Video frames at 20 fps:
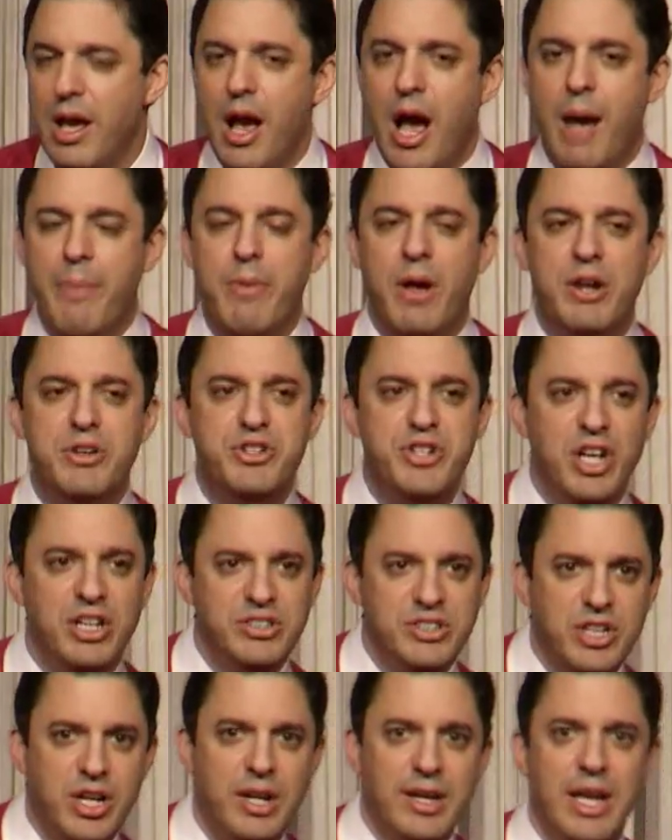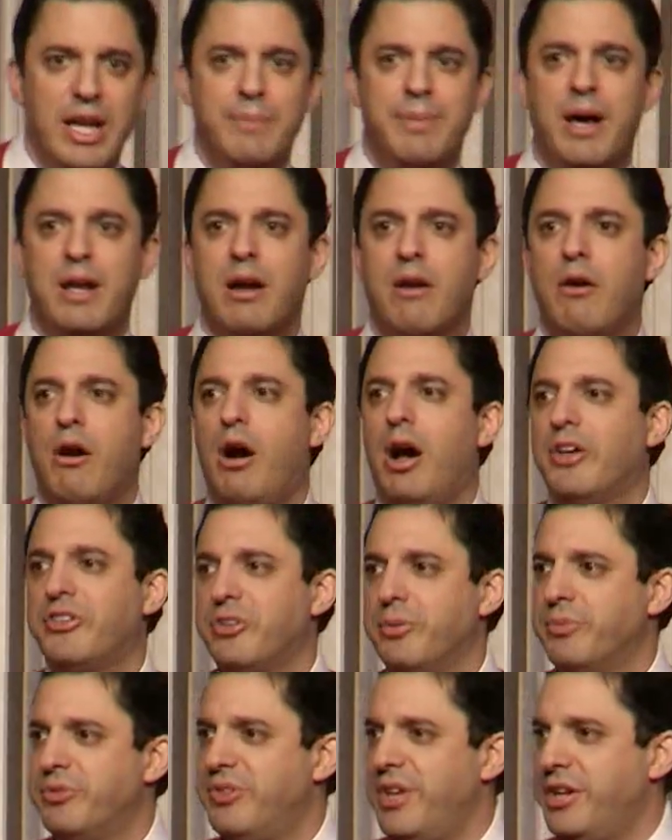I'm not just talking about our
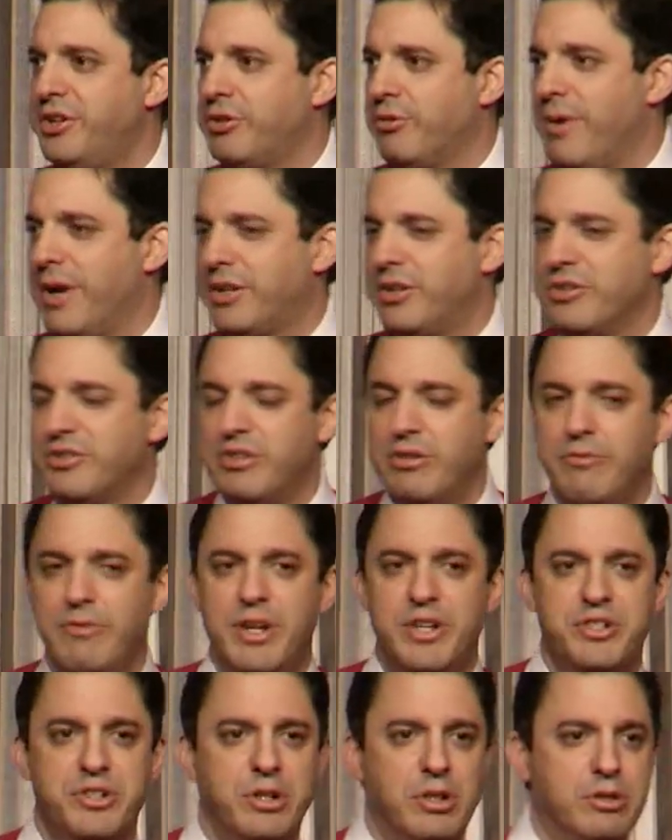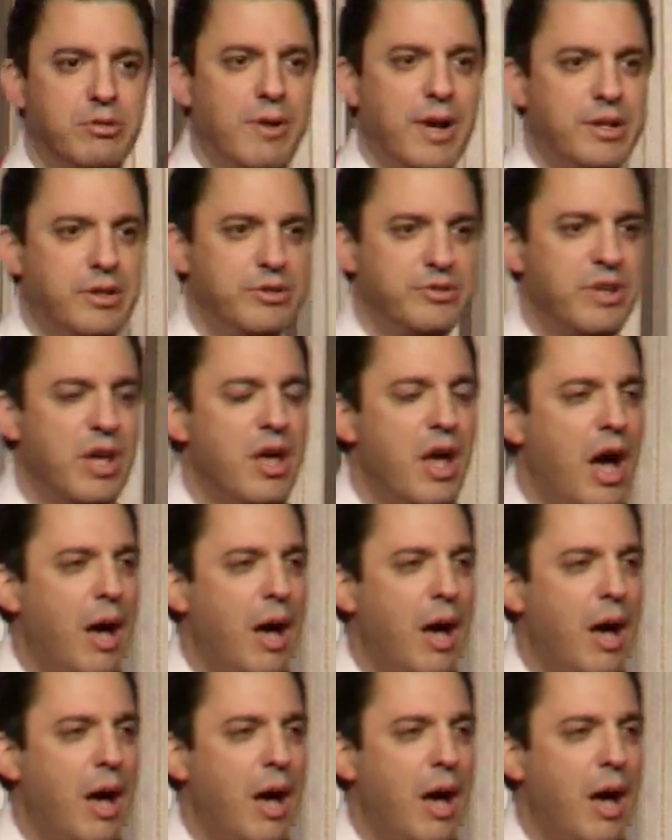awesome state directors and regional directors.